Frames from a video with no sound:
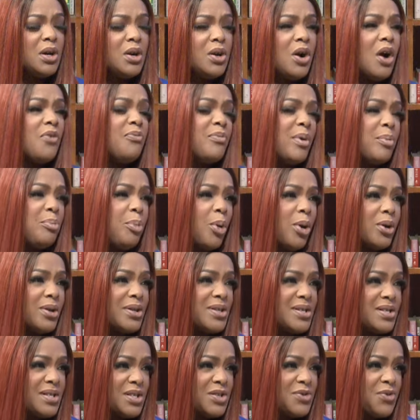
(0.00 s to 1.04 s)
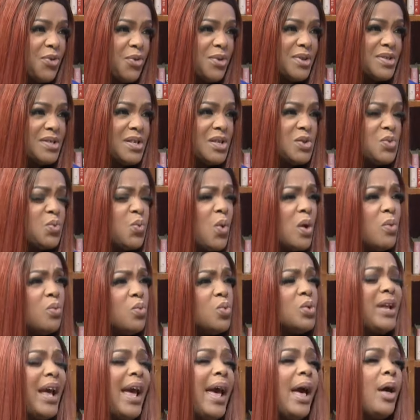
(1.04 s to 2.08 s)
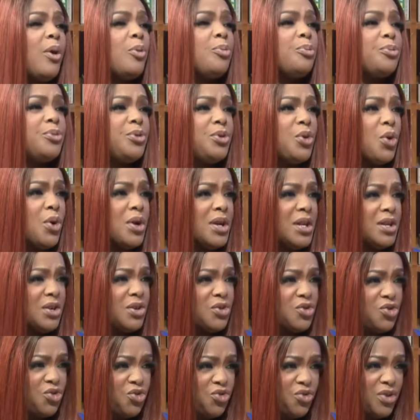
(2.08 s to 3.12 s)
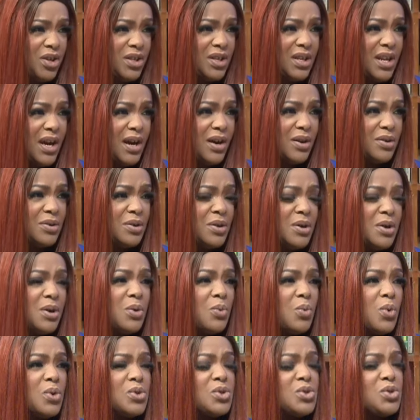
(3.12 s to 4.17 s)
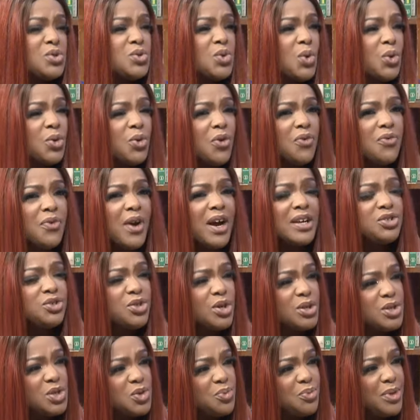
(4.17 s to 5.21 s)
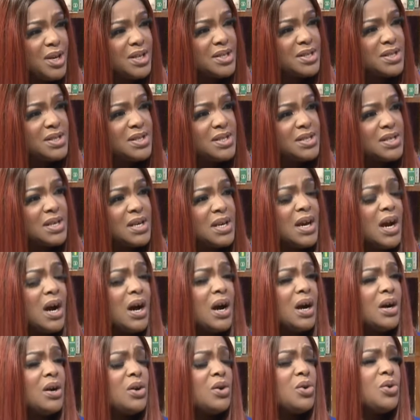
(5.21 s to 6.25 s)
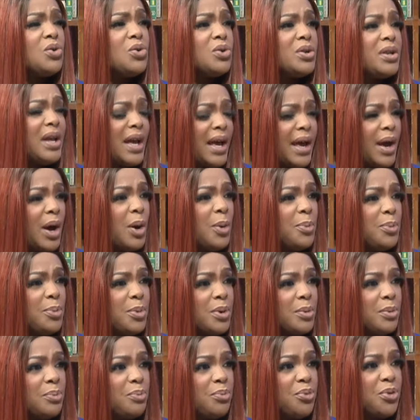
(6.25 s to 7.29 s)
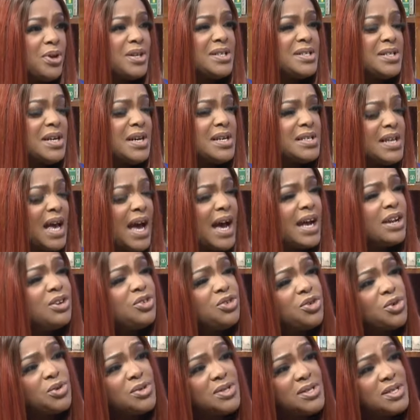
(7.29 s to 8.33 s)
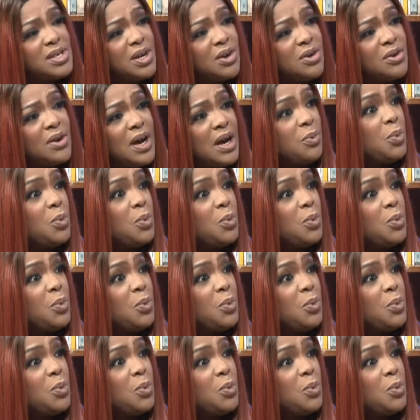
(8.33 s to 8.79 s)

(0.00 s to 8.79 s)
government policies, for instance, what would help your industry now? What sort of adjustments could help printers and yourself,